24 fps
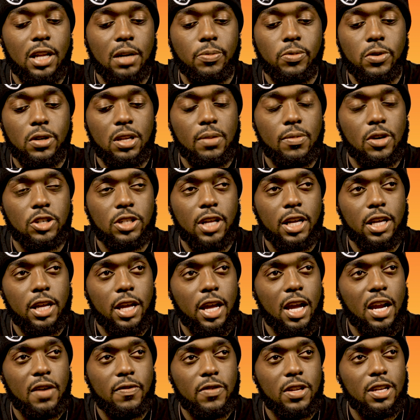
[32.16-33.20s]
like pretty much
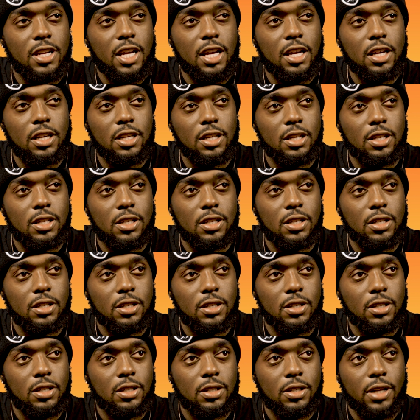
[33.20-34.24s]
like every day
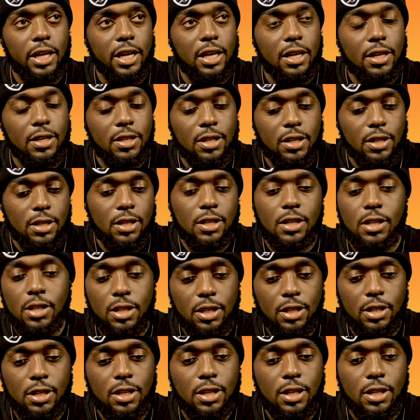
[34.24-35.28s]
like
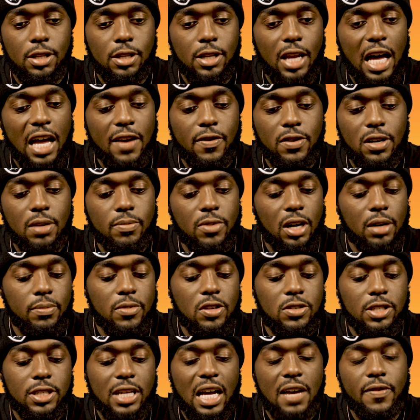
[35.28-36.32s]
not even about
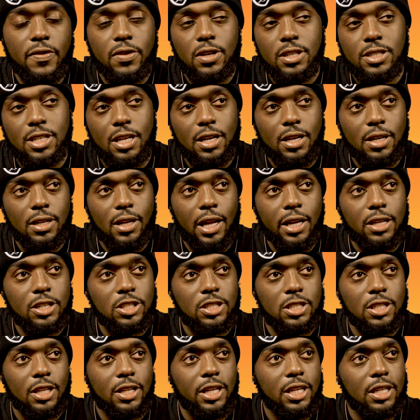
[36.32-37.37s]
music half of the time. Like this
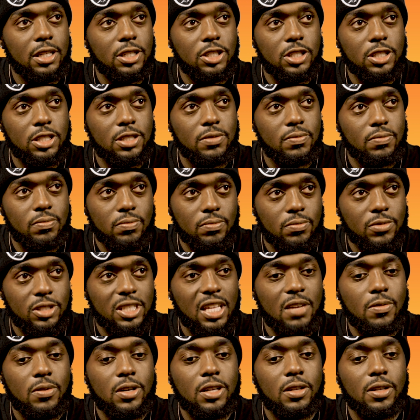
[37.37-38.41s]
is like just
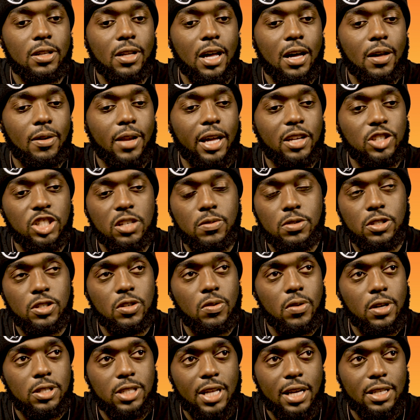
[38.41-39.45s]
see what like she was
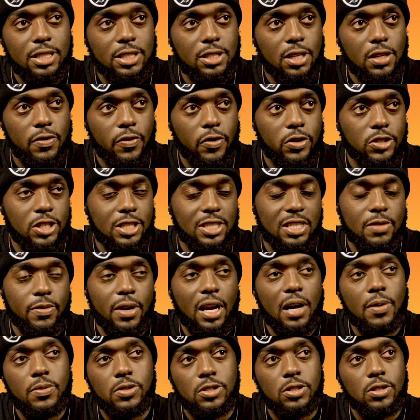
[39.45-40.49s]
doing type stuff, or she see what
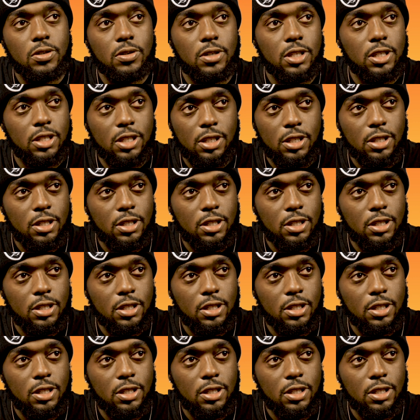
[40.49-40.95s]
I was doing.